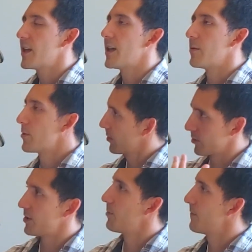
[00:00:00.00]
and we
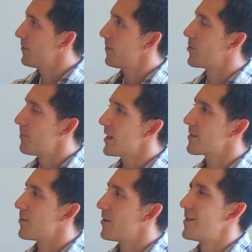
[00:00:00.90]
heard she played football or
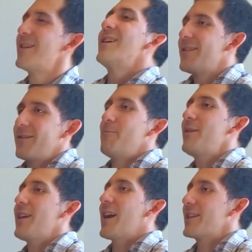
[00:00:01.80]
basketball.
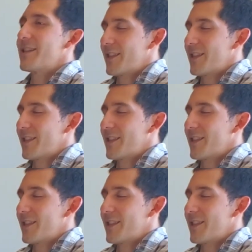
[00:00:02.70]
Me, I